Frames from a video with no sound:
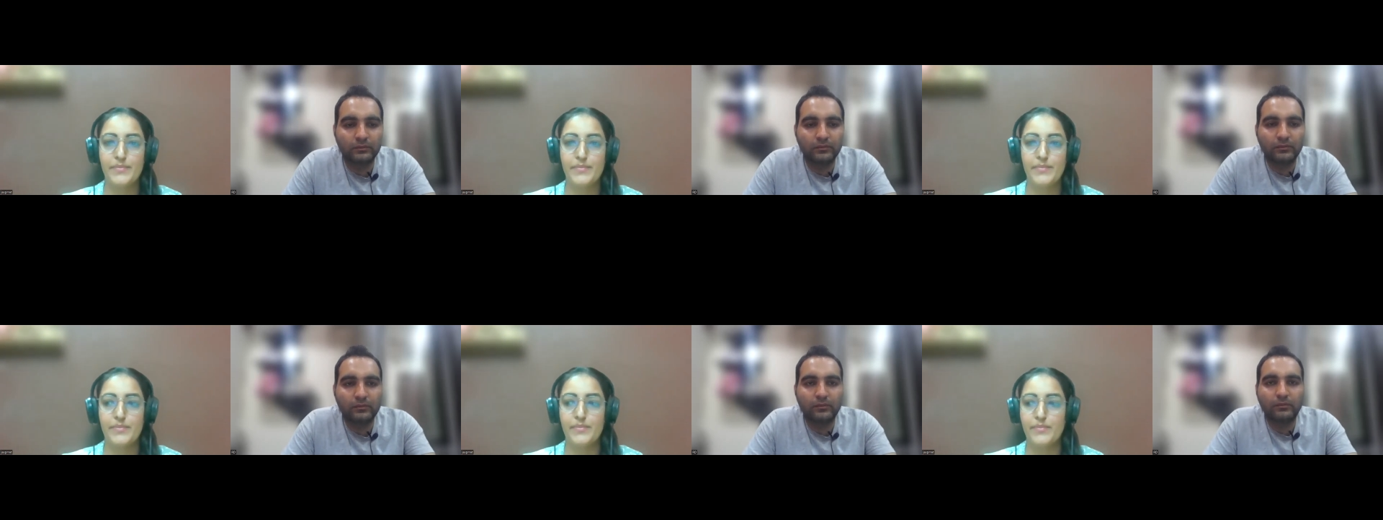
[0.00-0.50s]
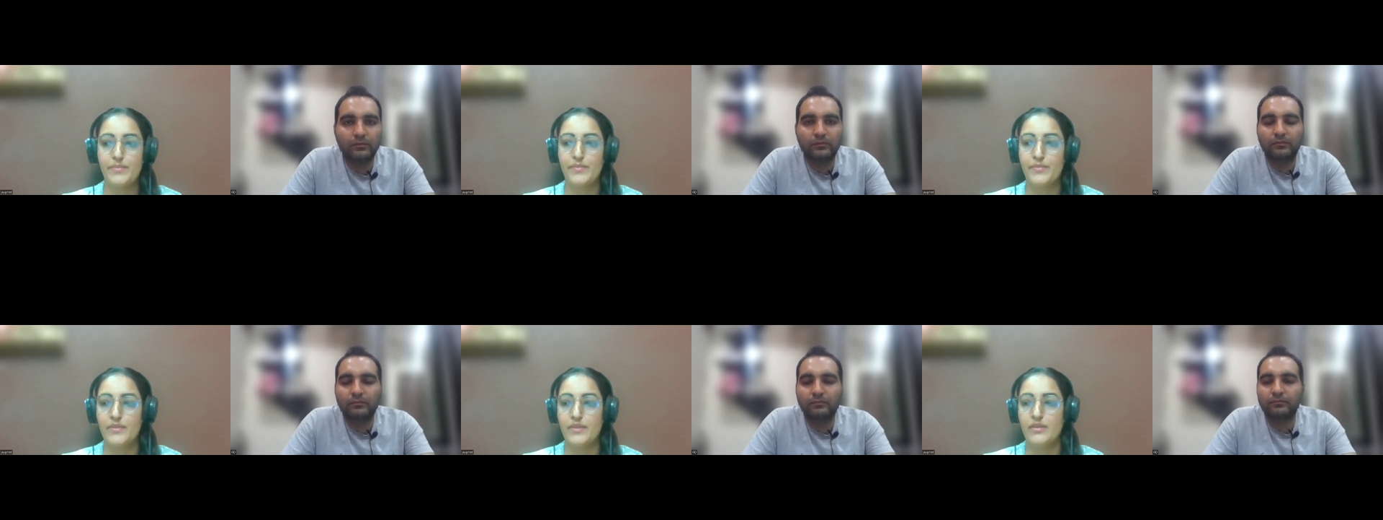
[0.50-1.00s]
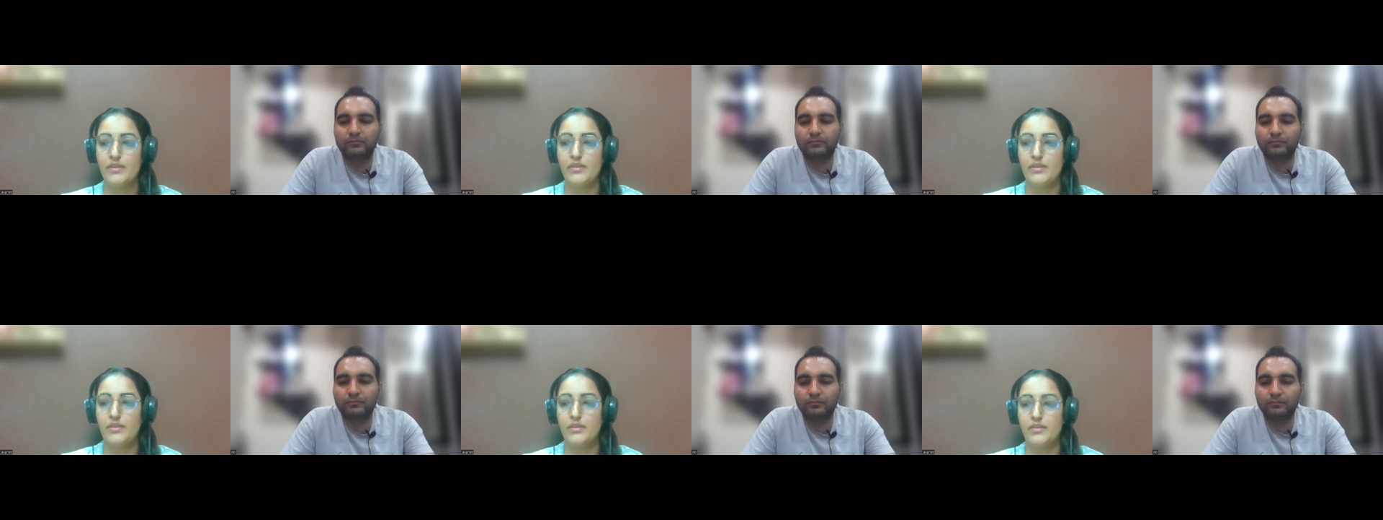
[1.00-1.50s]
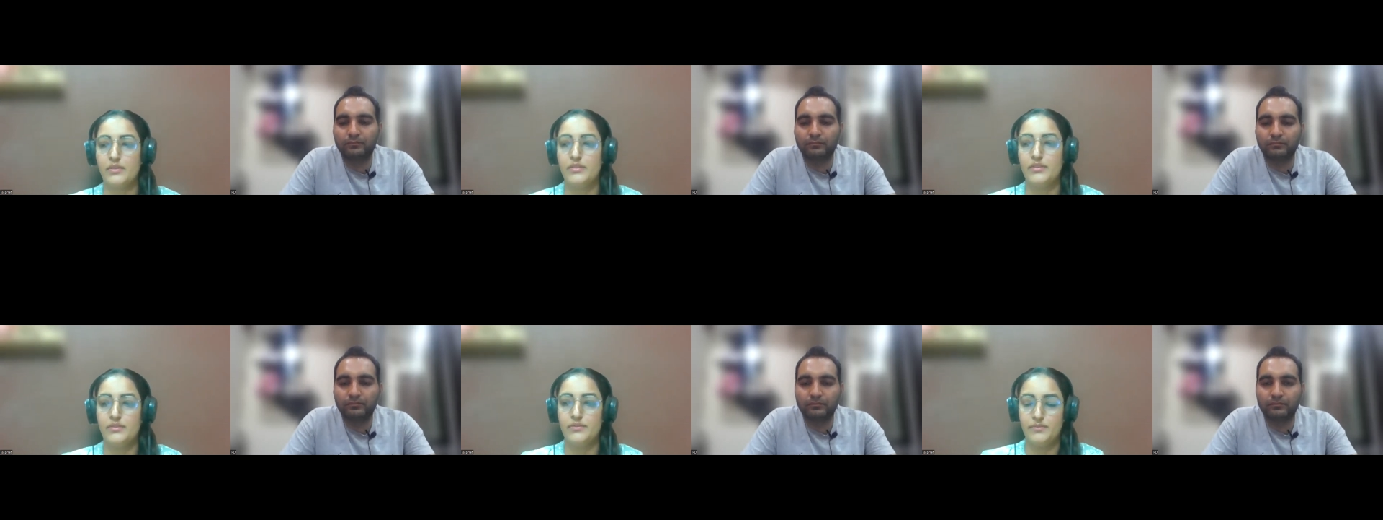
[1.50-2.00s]

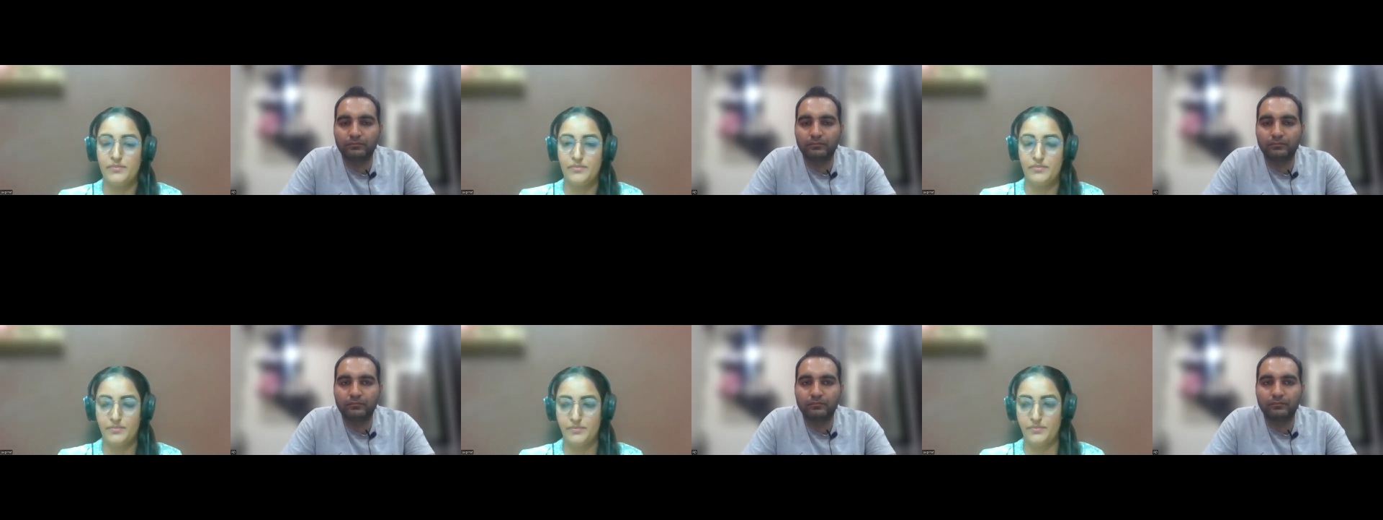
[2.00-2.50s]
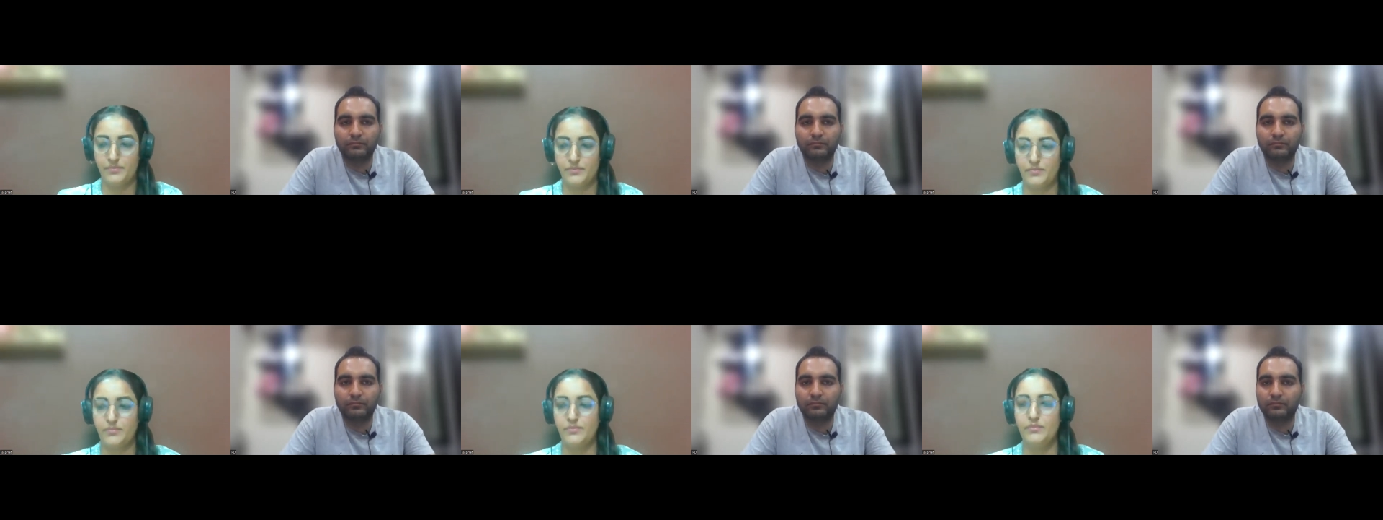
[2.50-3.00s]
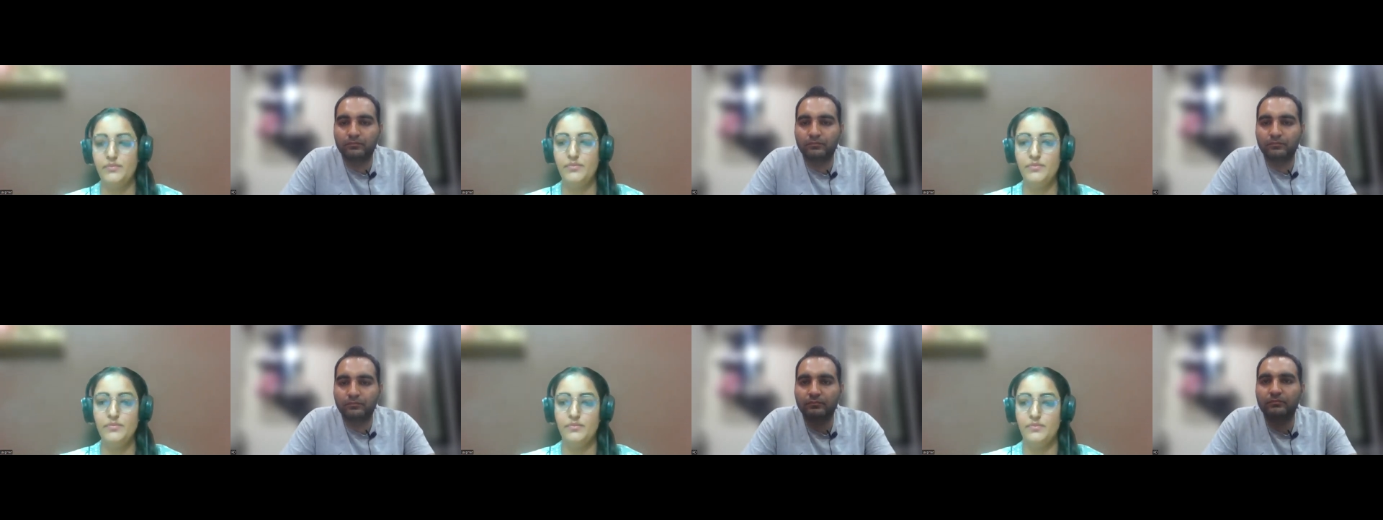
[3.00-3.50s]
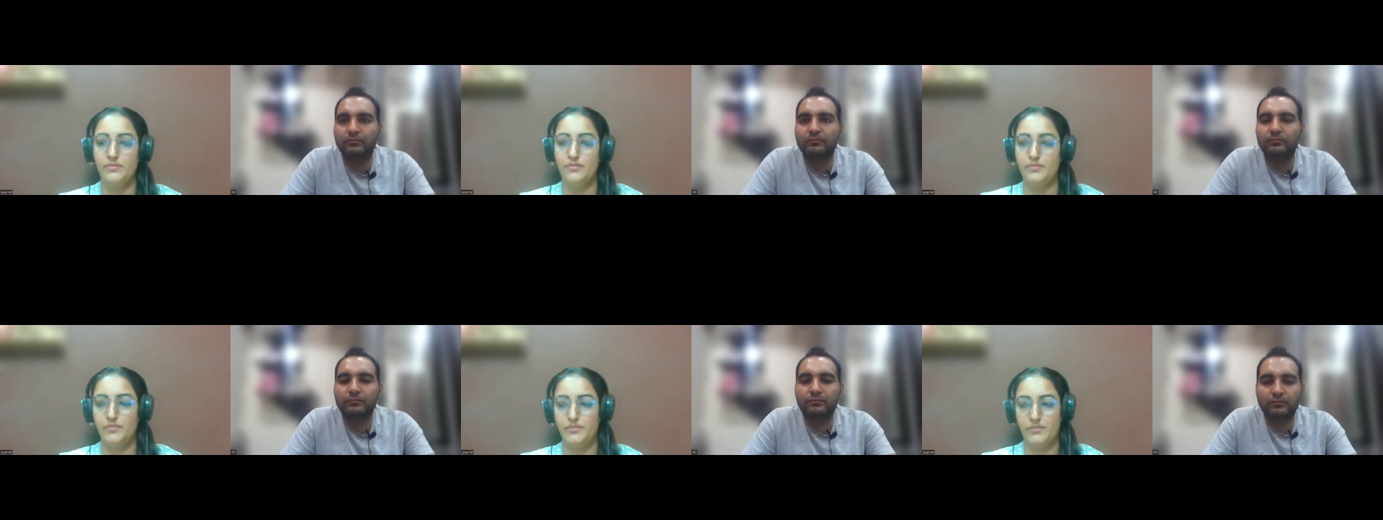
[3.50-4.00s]

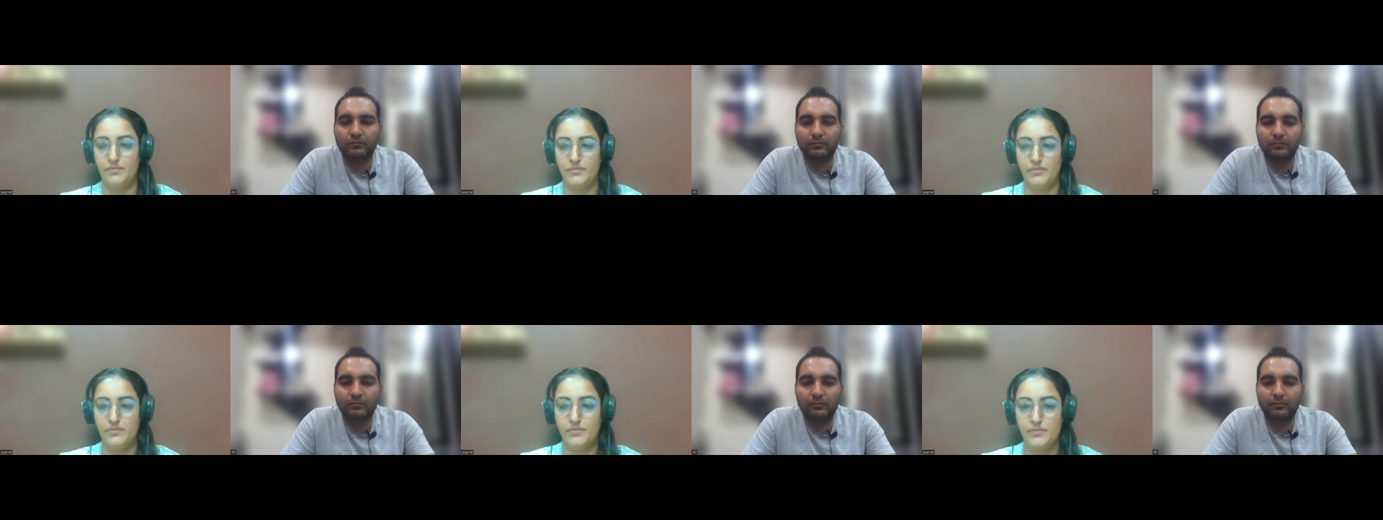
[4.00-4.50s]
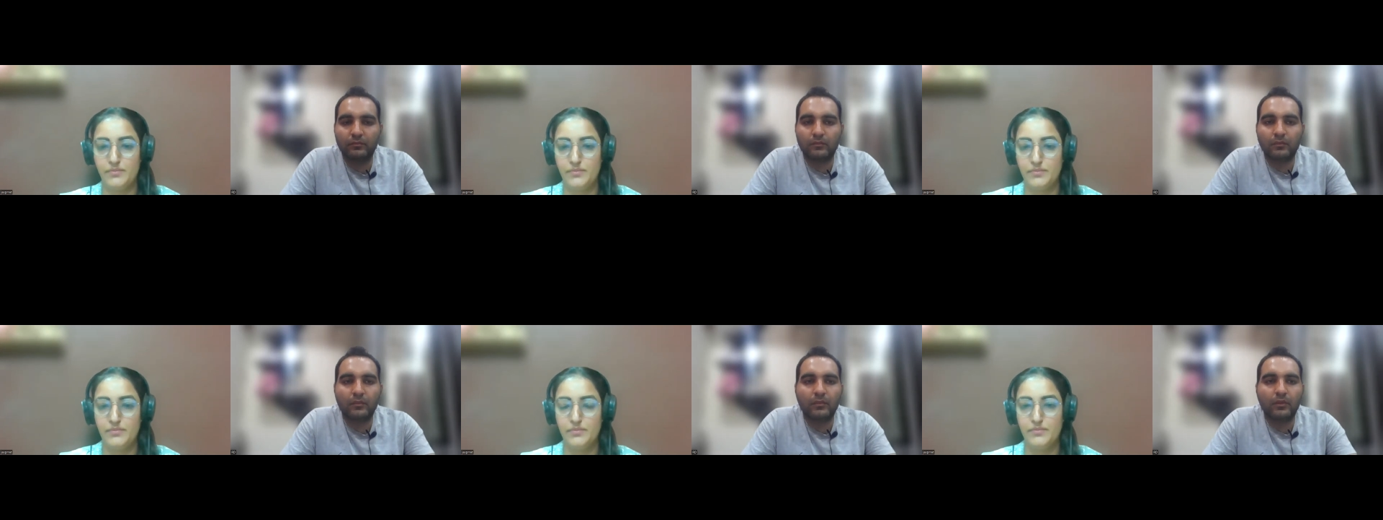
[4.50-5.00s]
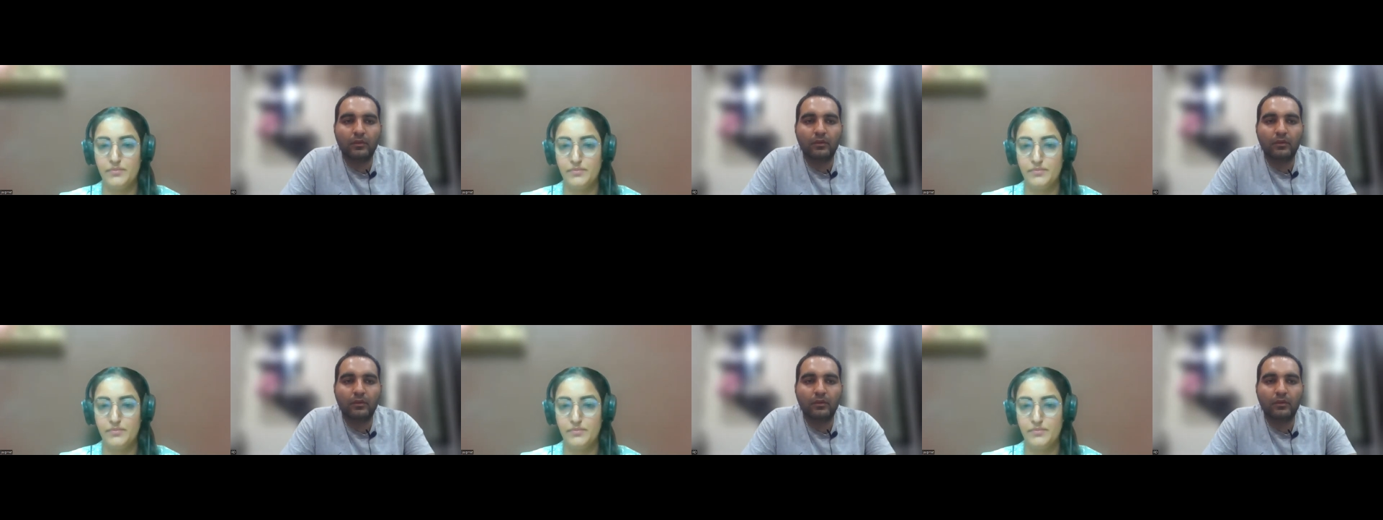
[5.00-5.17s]
Nobody speaks.